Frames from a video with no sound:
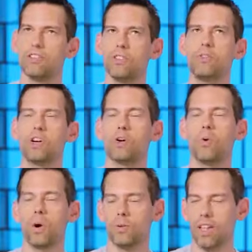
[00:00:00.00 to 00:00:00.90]
So you have a
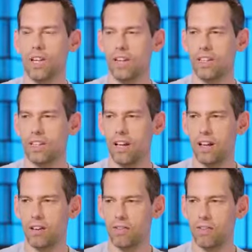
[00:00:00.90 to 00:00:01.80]
quote that I
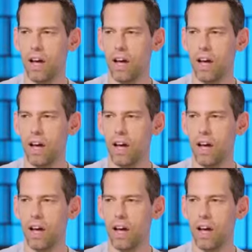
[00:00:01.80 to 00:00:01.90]
love.